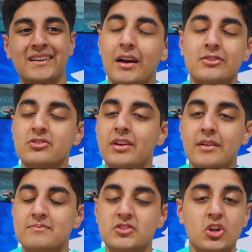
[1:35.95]
Actually,
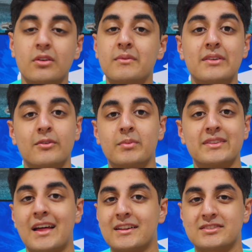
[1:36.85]
I shouldn't even be
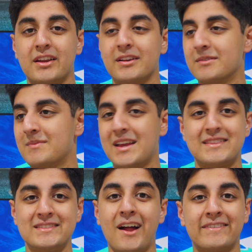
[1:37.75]
that excited.
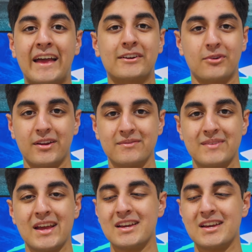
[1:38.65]
It's not that great.